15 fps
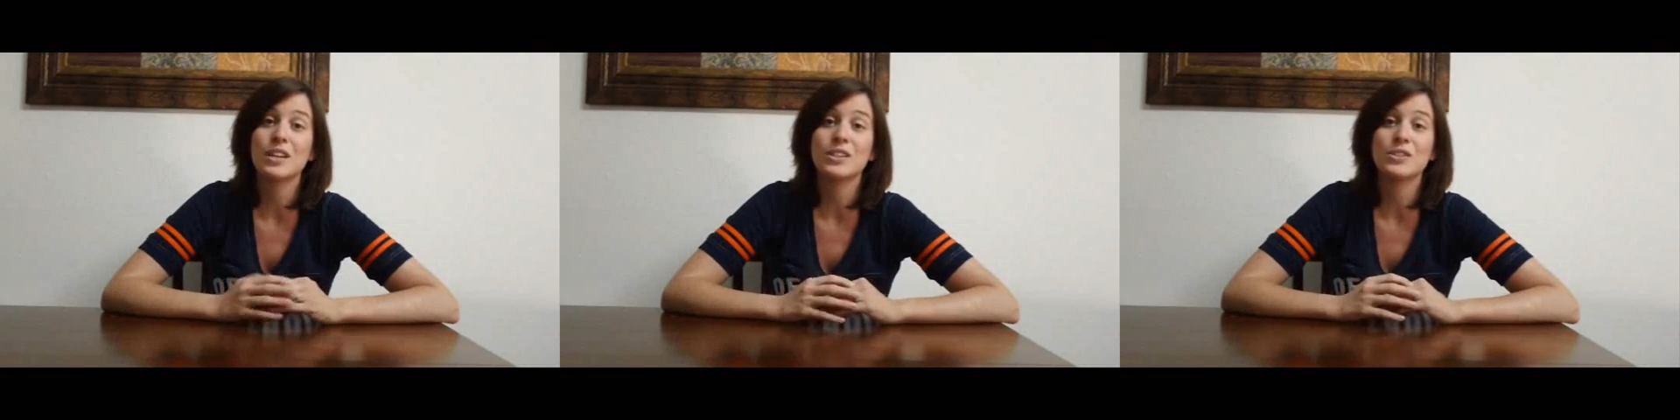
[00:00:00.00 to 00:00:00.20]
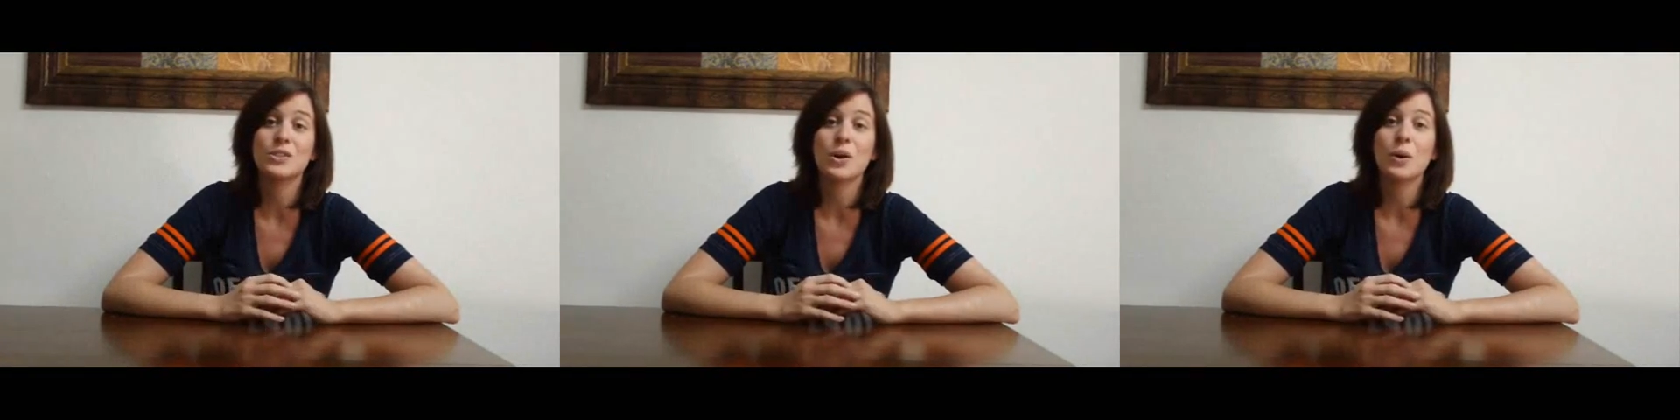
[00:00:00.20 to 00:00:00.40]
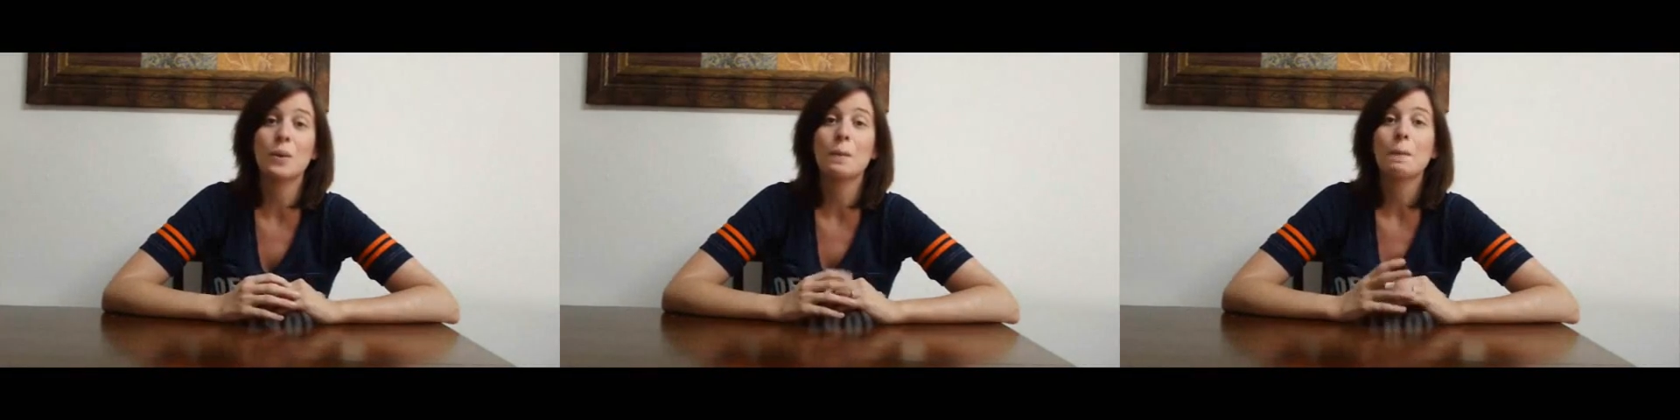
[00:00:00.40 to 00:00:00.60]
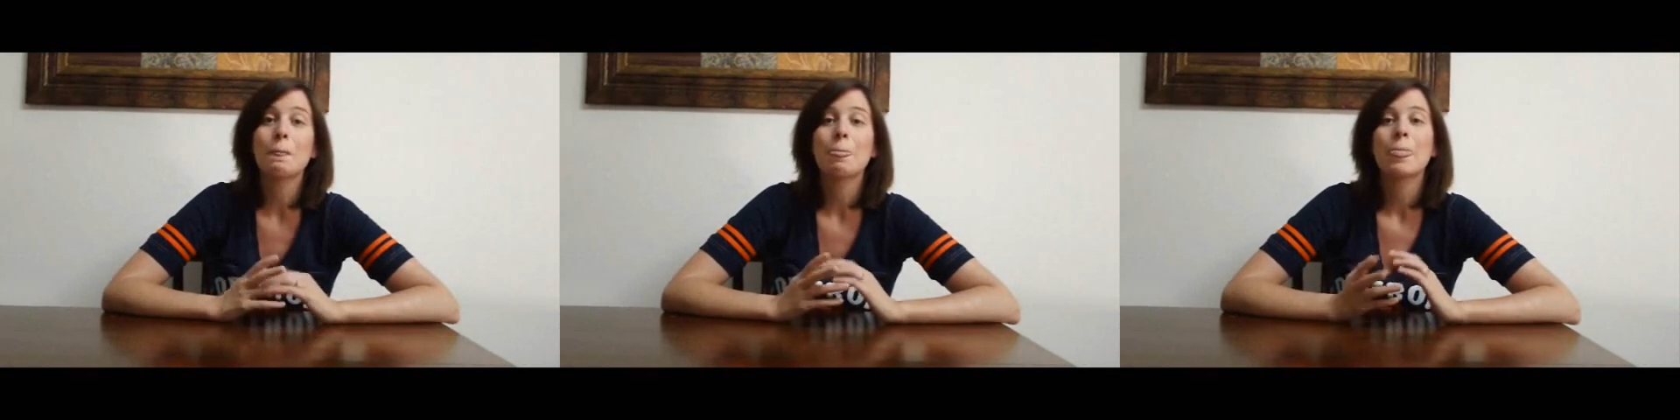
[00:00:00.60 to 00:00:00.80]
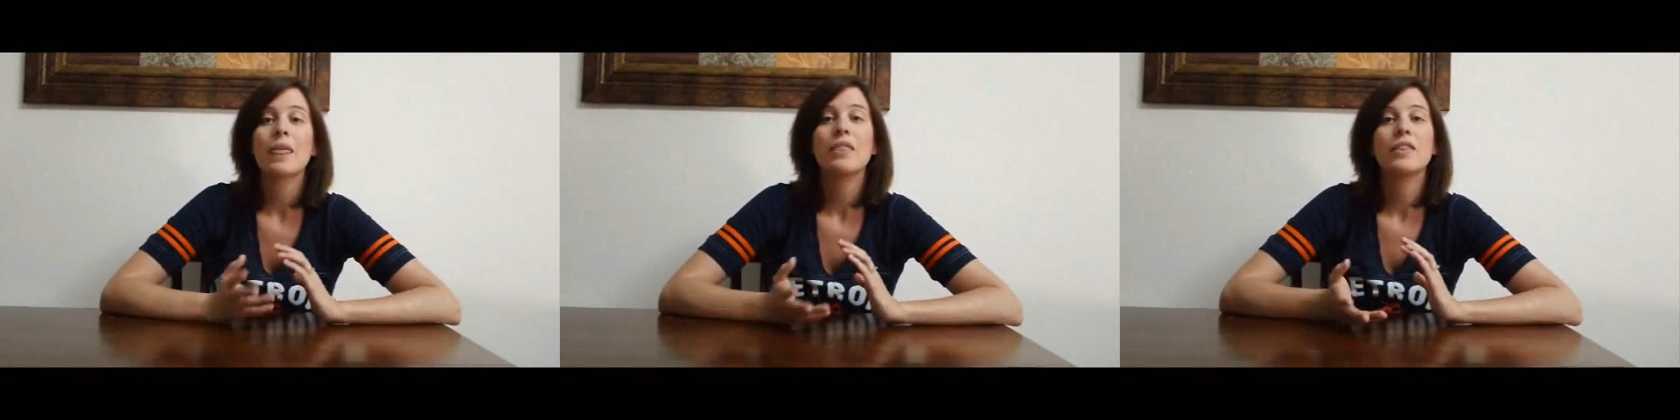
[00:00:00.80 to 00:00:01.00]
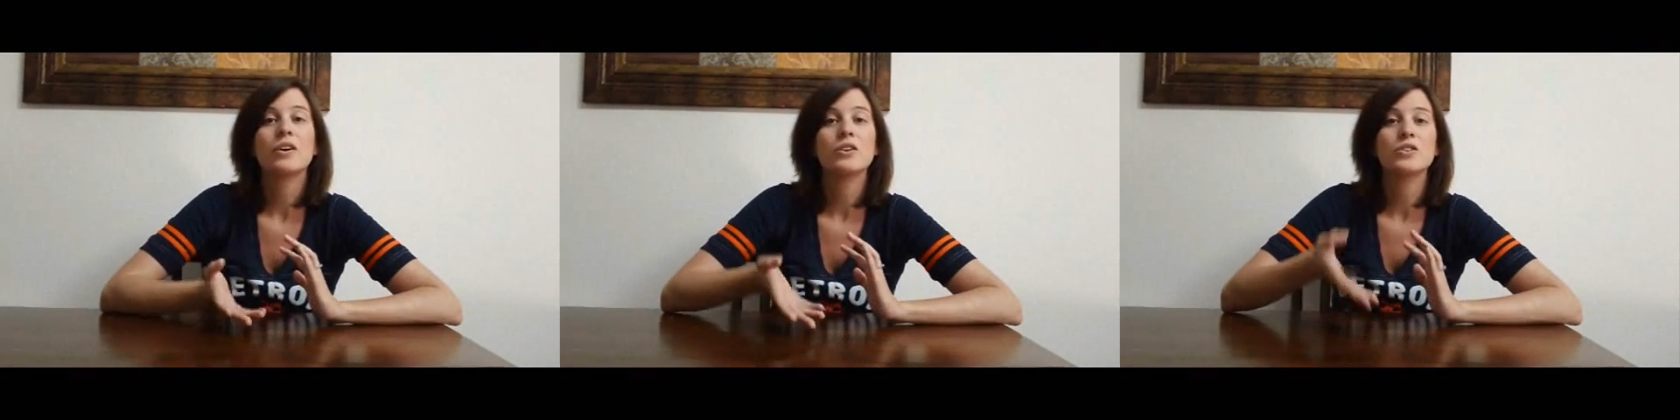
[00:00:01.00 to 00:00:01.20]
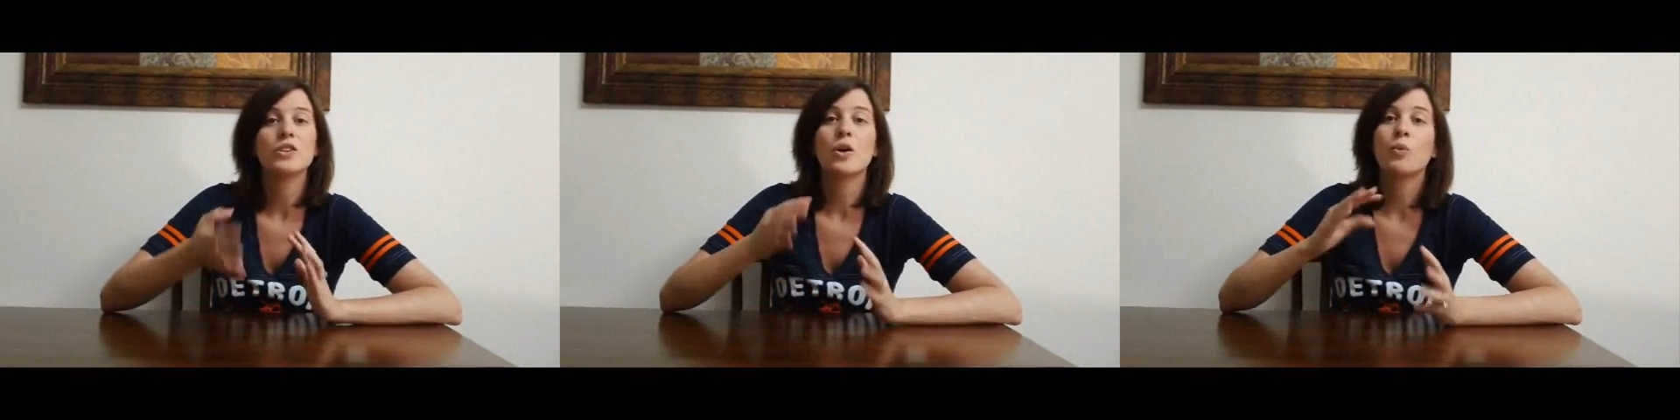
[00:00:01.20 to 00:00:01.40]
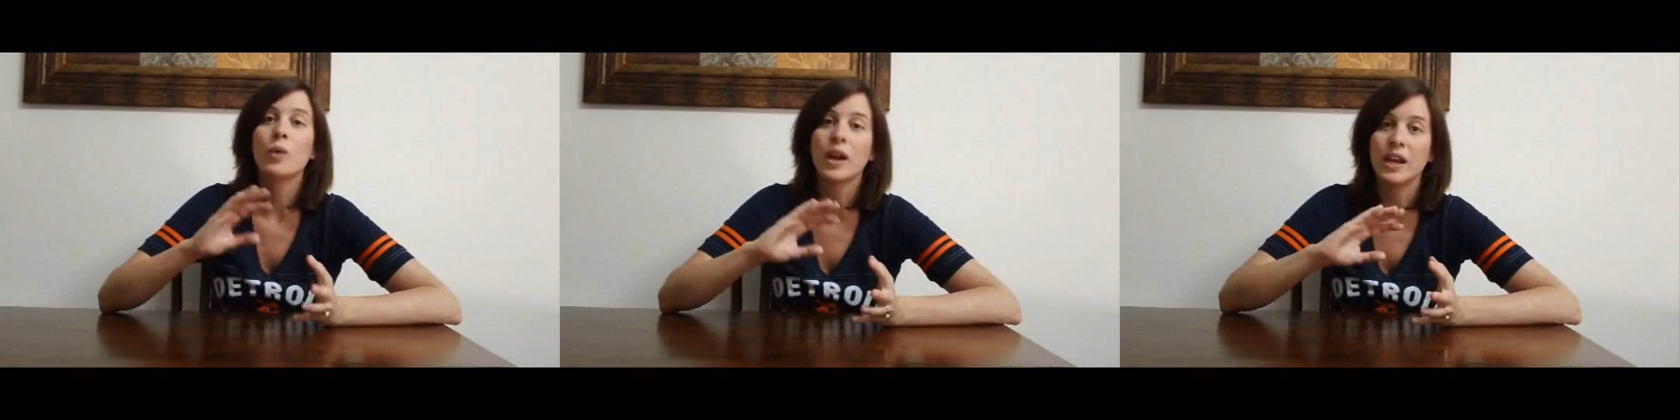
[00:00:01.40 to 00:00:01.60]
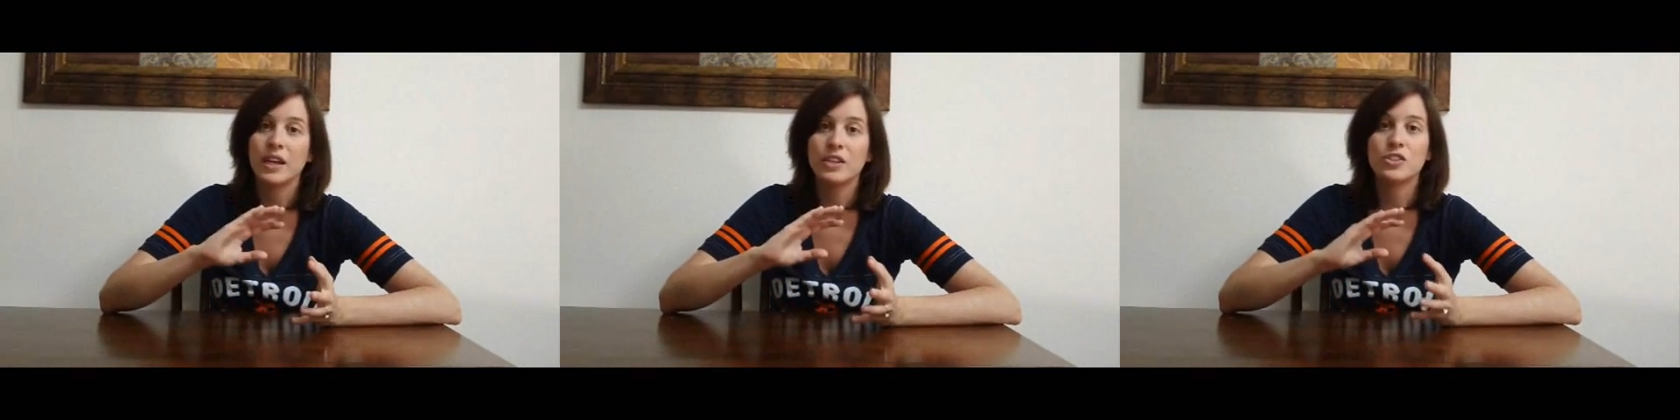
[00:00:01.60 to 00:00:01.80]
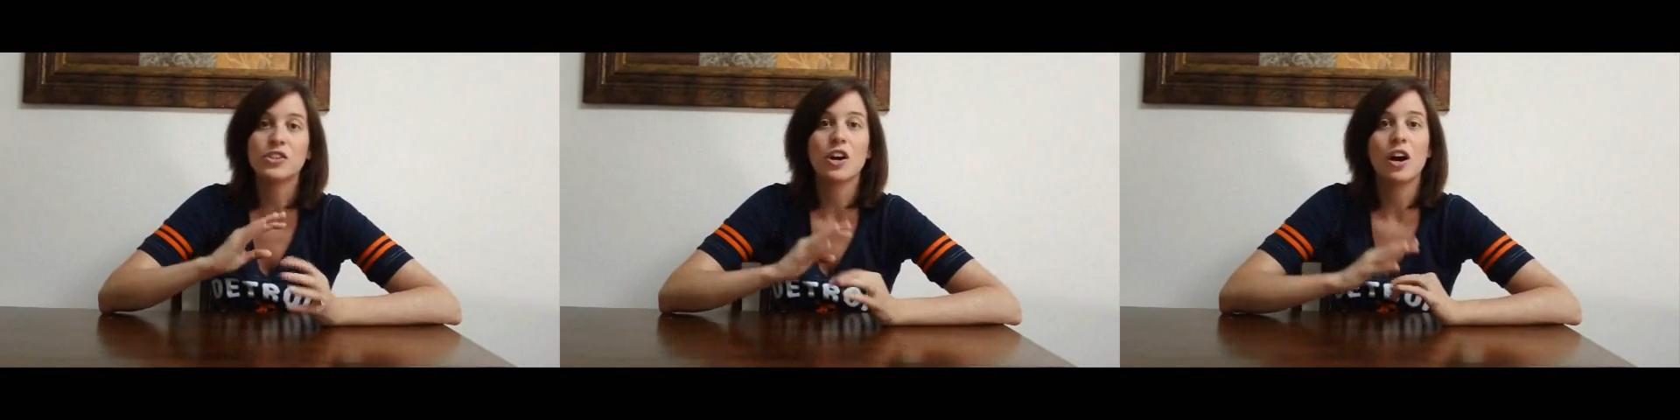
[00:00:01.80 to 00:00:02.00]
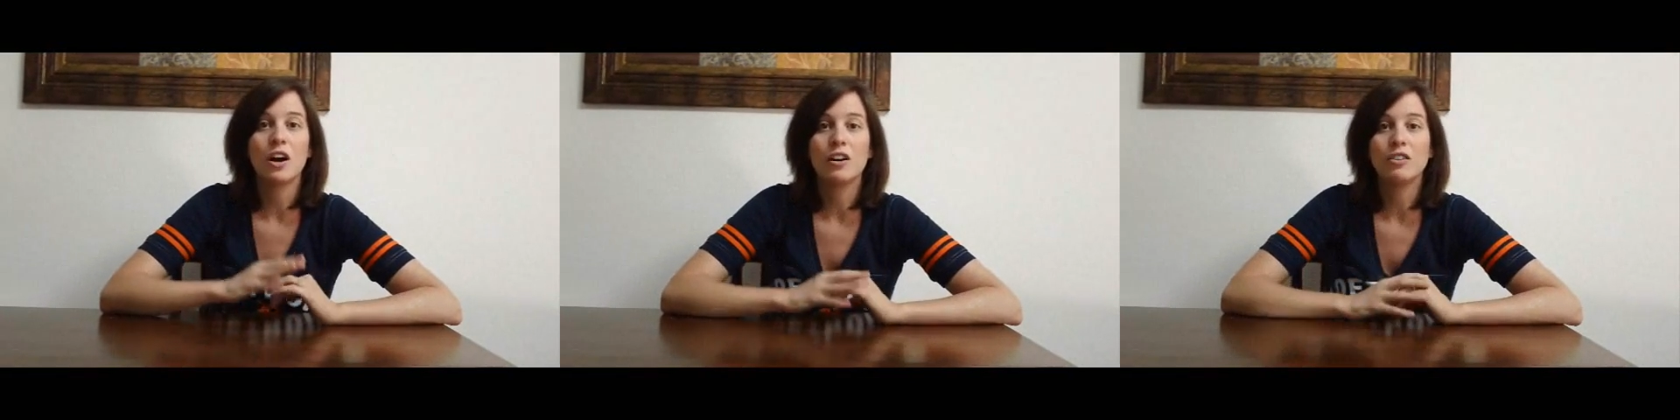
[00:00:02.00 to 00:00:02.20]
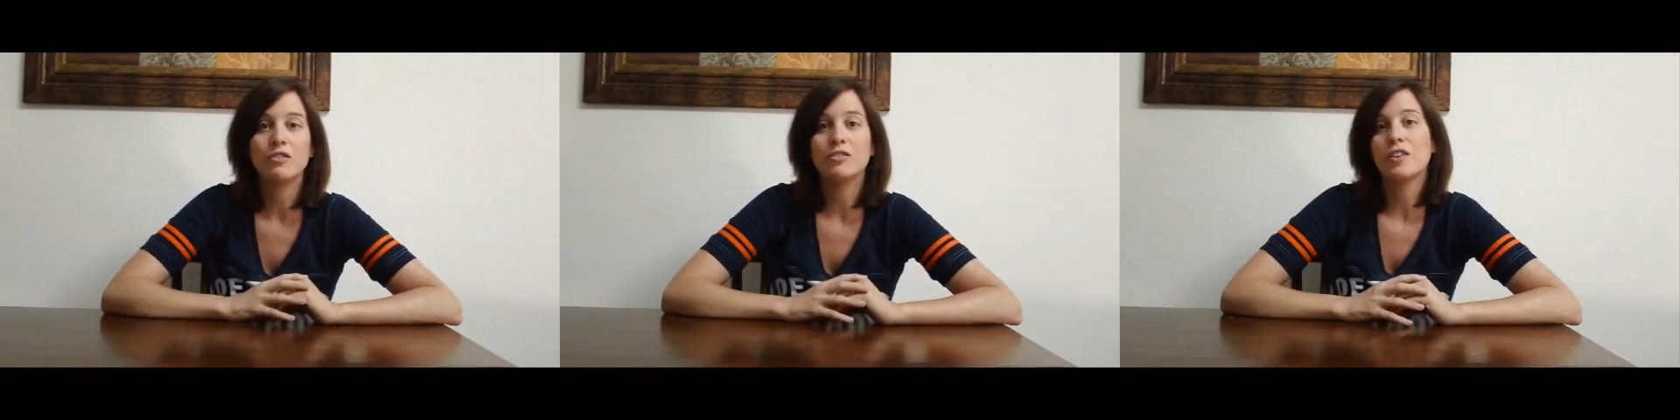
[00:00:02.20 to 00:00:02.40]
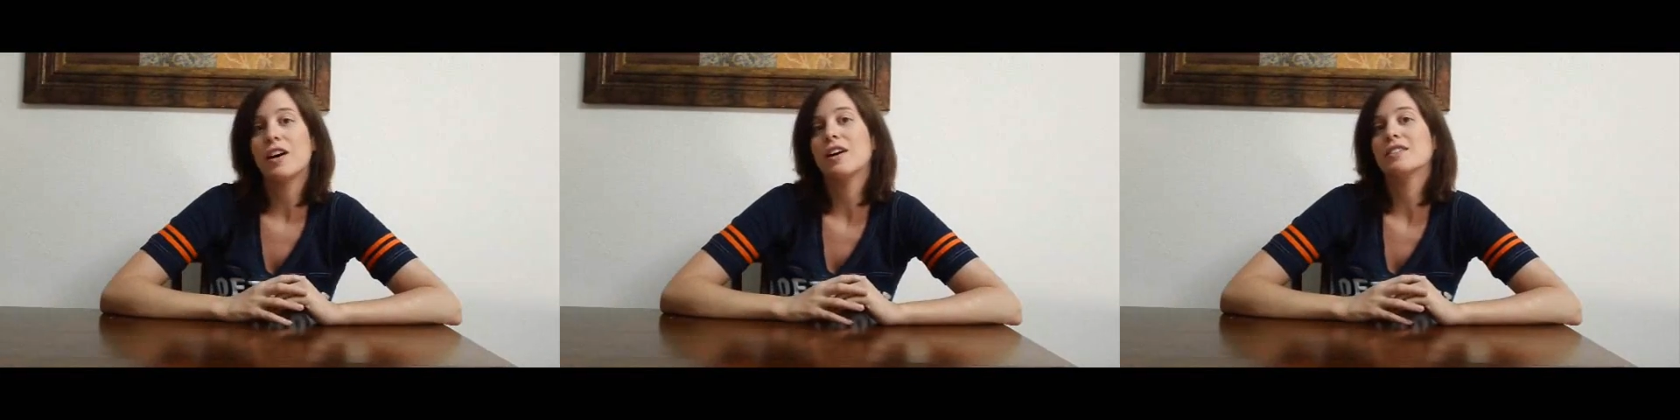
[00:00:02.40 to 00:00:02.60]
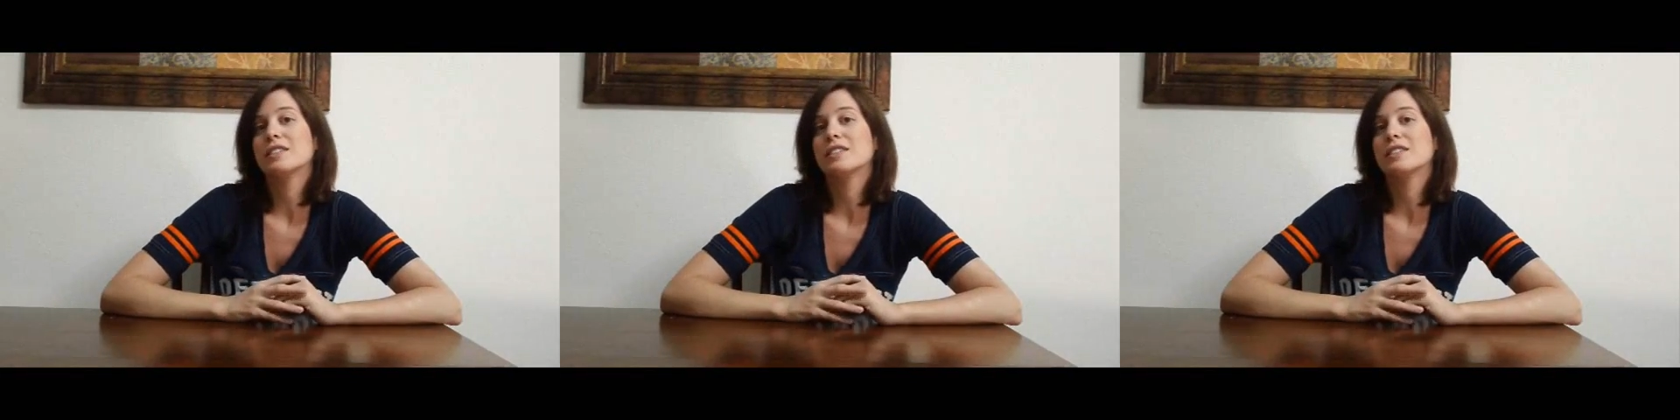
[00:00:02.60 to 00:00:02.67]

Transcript: And so there's a range of